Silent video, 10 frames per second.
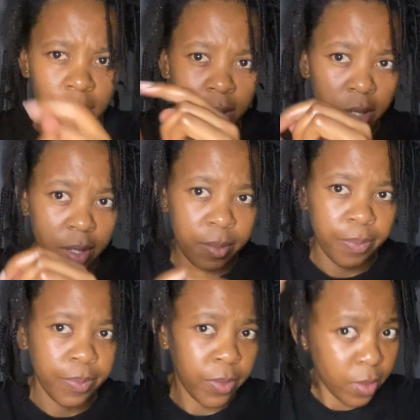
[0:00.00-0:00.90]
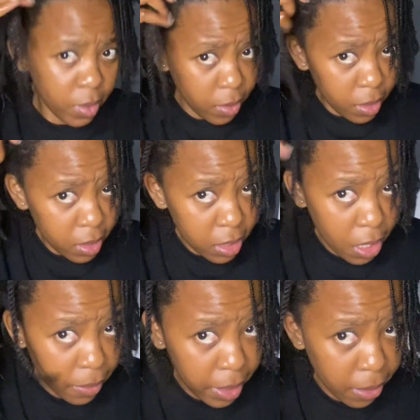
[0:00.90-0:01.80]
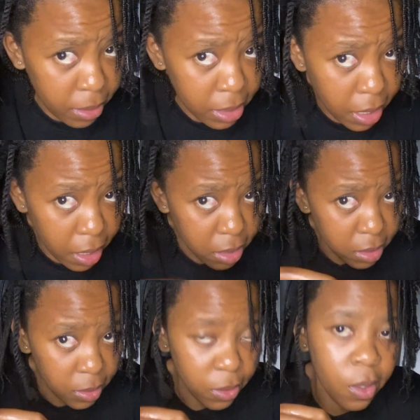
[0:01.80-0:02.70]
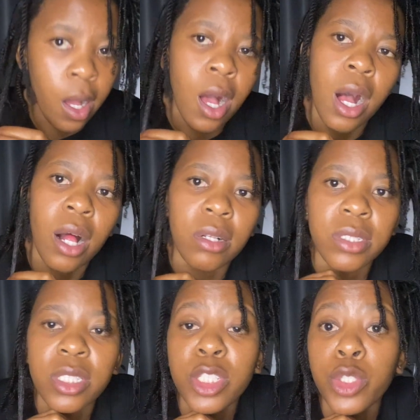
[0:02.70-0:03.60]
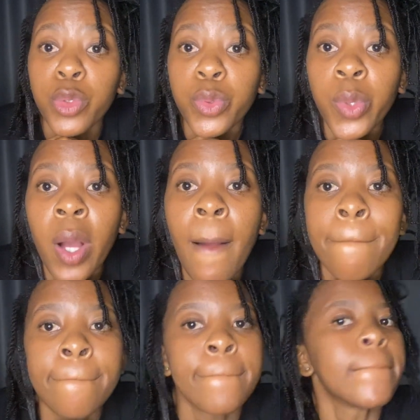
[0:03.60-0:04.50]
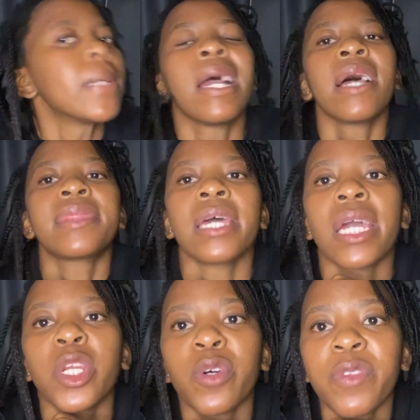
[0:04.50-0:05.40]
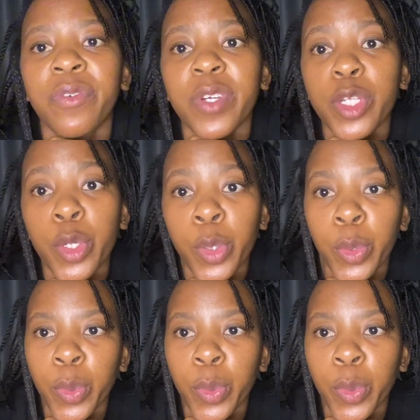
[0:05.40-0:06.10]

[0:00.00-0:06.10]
Yeah, so this is how it looks, guys. So I'll see you at the end of the video.